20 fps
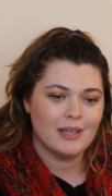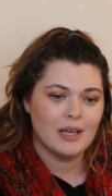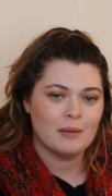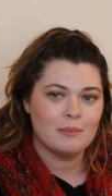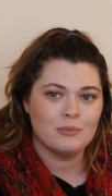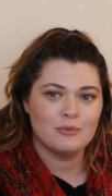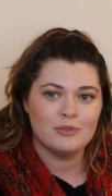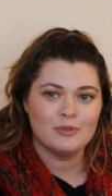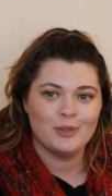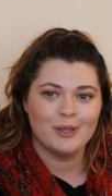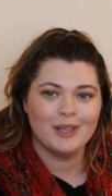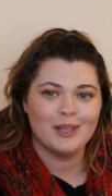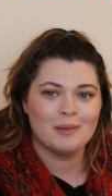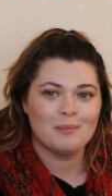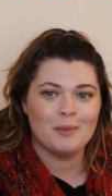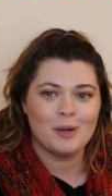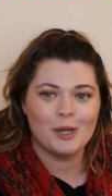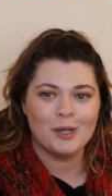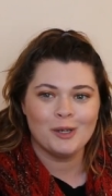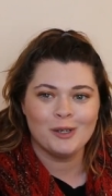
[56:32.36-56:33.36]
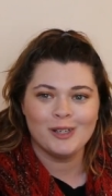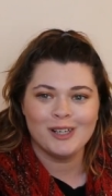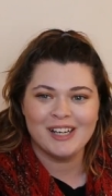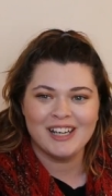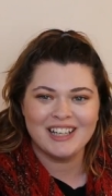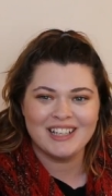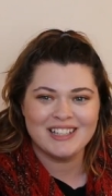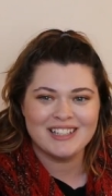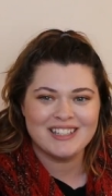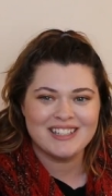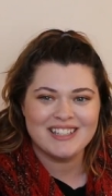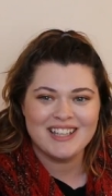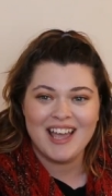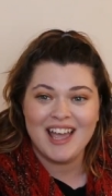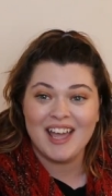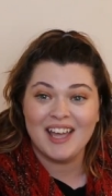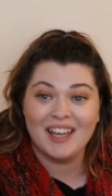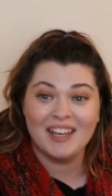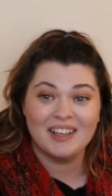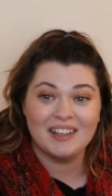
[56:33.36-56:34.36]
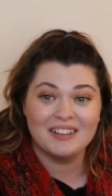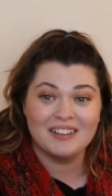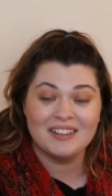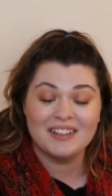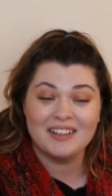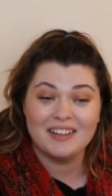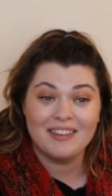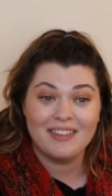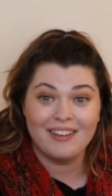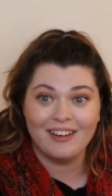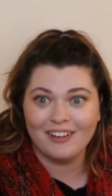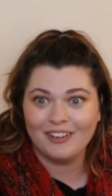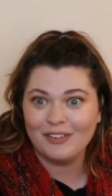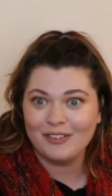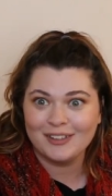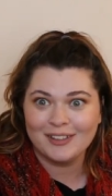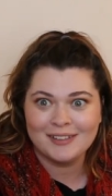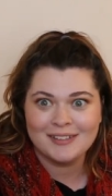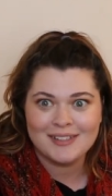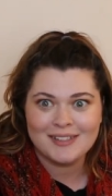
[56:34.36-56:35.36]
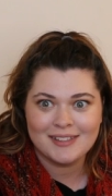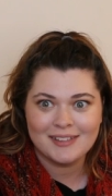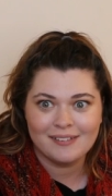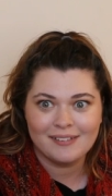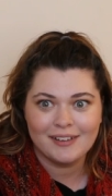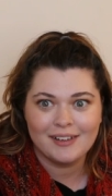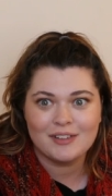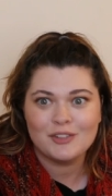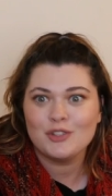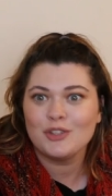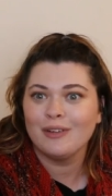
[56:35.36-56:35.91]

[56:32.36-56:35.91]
and drinking margaritas, and I'm going to Disneyland.